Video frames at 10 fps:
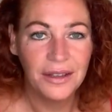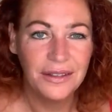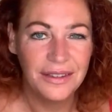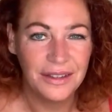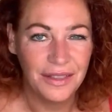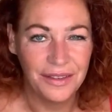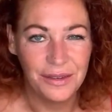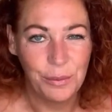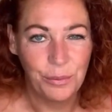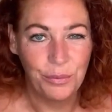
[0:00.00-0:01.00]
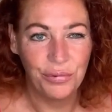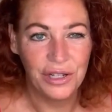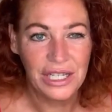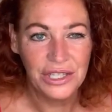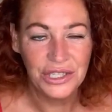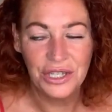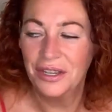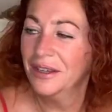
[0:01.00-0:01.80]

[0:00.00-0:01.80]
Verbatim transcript: consider this a breach